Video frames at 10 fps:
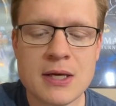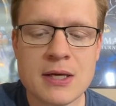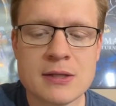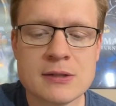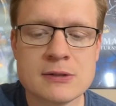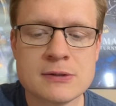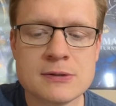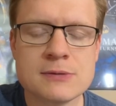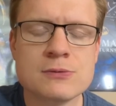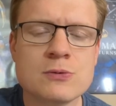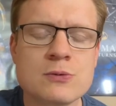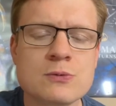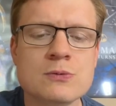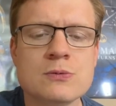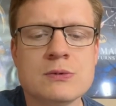And
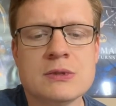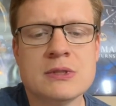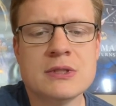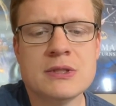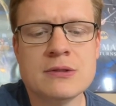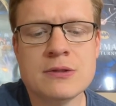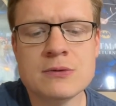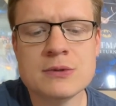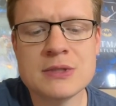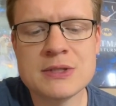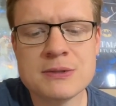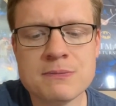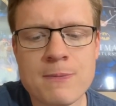it's